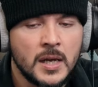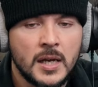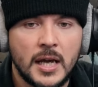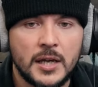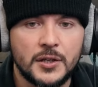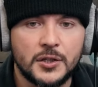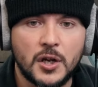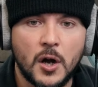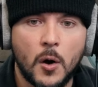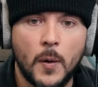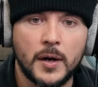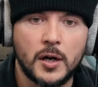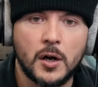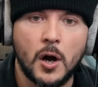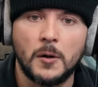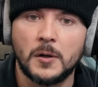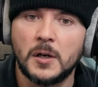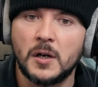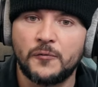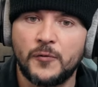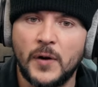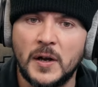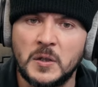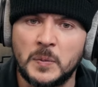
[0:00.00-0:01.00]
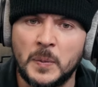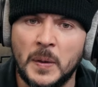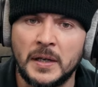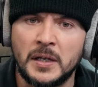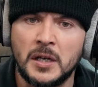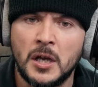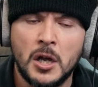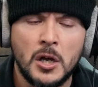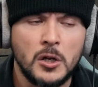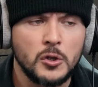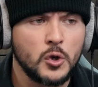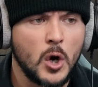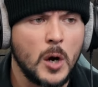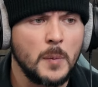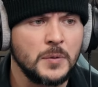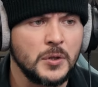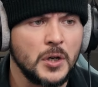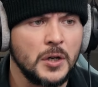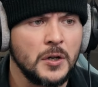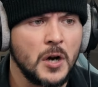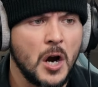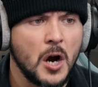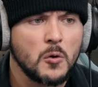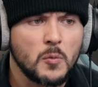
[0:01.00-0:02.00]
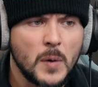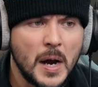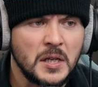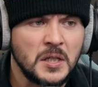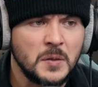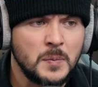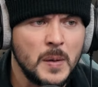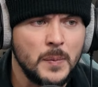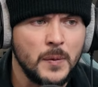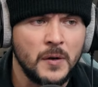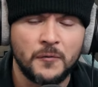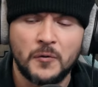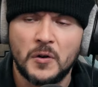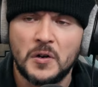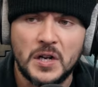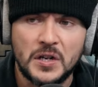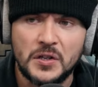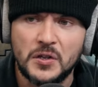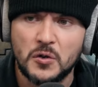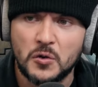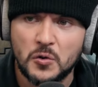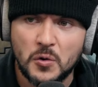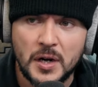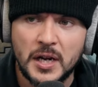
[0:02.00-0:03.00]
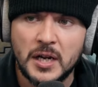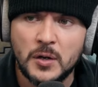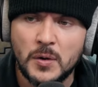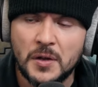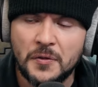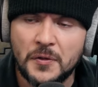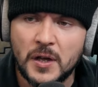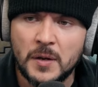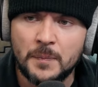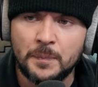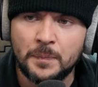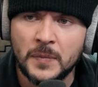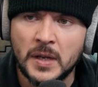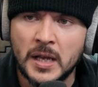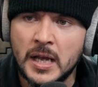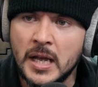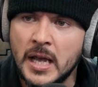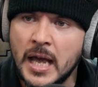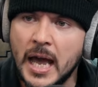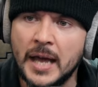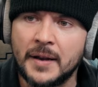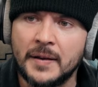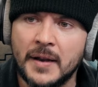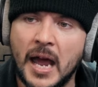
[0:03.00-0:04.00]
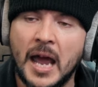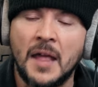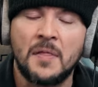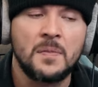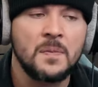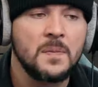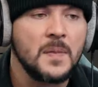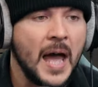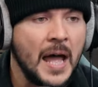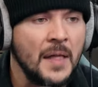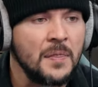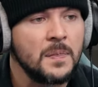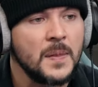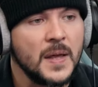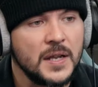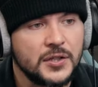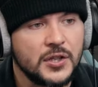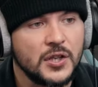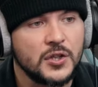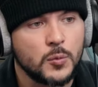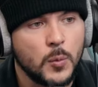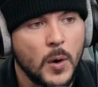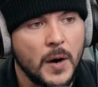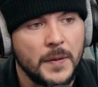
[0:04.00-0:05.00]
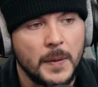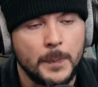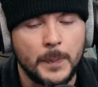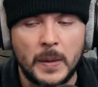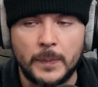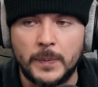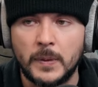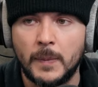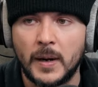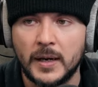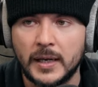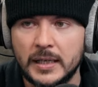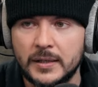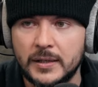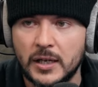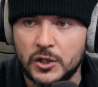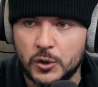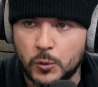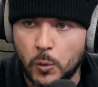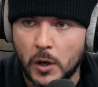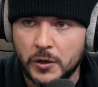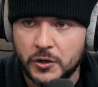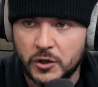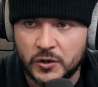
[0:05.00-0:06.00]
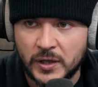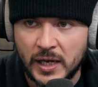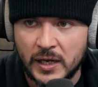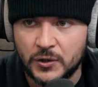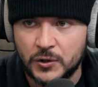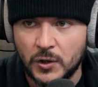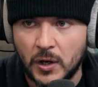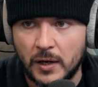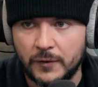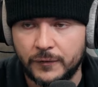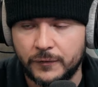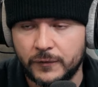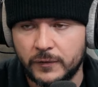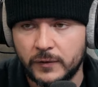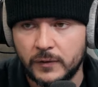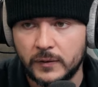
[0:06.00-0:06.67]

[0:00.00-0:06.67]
is going, calling her friends, be like, Trump's going to arrest people for disagreeing with them. And, and, and this is where the purple monkey dishwasher takes off.